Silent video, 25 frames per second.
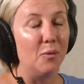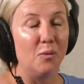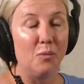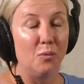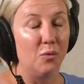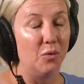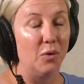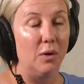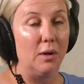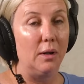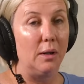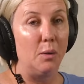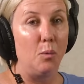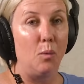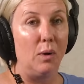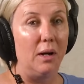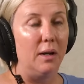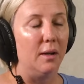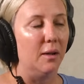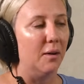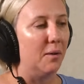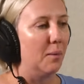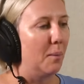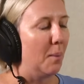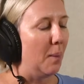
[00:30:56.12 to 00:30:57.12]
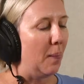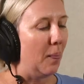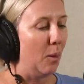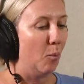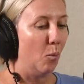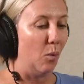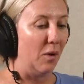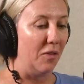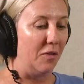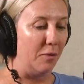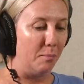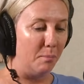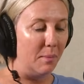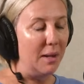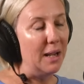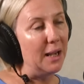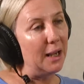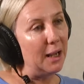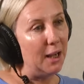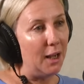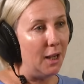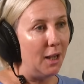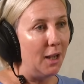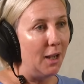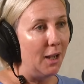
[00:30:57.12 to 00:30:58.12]
Really weird. With
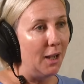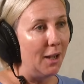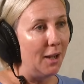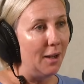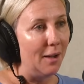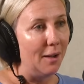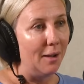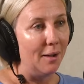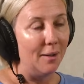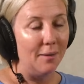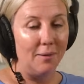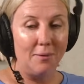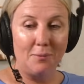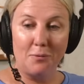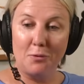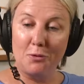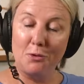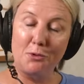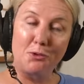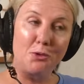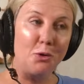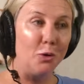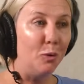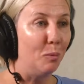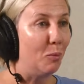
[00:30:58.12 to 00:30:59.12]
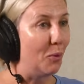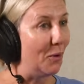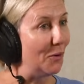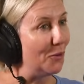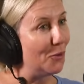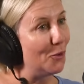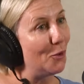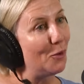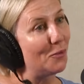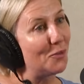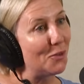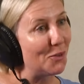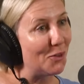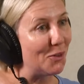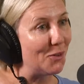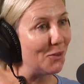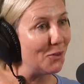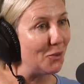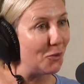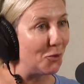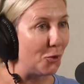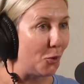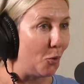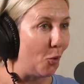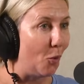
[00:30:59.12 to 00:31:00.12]
me, the 2 prison
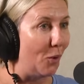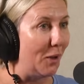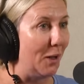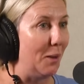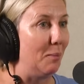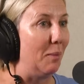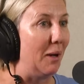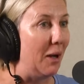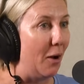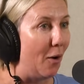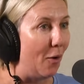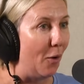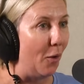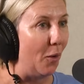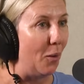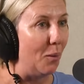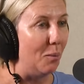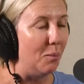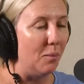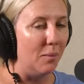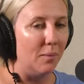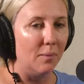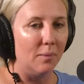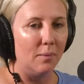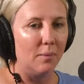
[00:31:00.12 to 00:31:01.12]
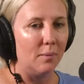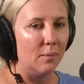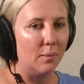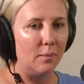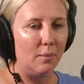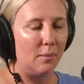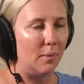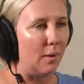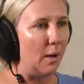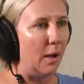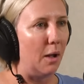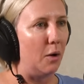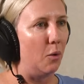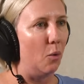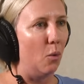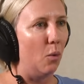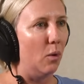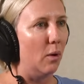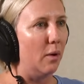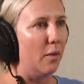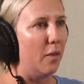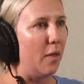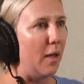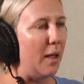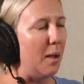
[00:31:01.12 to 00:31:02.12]
officers escorting me home, and
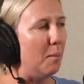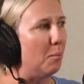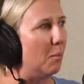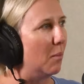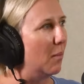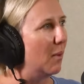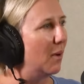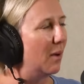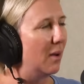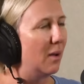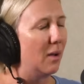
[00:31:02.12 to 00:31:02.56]
all of them.